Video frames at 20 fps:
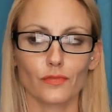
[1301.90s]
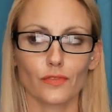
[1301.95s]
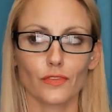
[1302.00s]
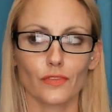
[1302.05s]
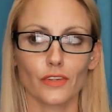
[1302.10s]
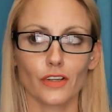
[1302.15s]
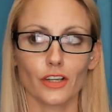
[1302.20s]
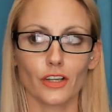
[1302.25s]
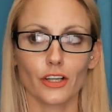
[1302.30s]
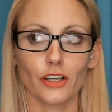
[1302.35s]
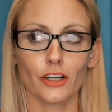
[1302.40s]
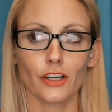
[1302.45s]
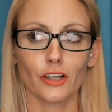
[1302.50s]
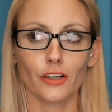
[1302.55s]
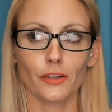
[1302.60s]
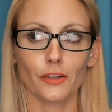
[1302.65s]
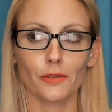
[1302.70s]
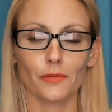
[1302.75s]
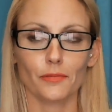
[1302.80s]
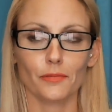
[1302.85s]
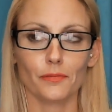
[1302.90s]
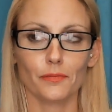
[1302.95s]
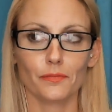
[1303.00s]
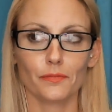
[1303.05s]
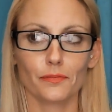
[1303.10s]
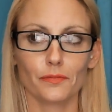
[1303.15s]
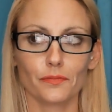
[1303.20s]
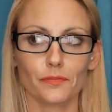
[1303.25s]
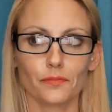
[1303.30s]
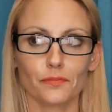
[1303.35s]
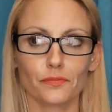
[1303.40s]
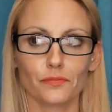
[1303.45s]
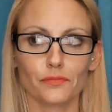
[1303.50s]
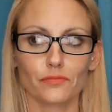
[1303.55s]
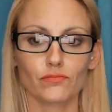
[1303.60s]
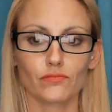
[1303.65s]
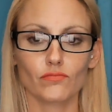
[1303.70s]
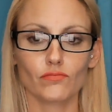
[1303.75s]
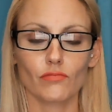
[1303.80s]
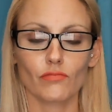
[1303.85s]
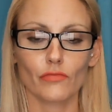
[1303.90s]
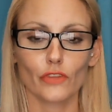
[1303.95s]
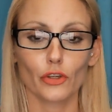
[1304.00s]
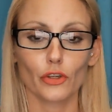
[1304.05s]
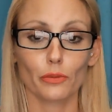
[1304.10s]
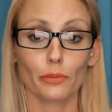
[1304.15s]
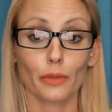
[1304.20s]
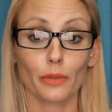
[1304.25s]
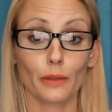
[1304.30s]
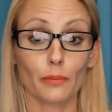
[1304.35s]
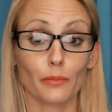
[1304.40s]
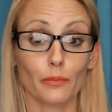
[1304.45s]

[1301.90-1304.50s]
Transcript: Um, but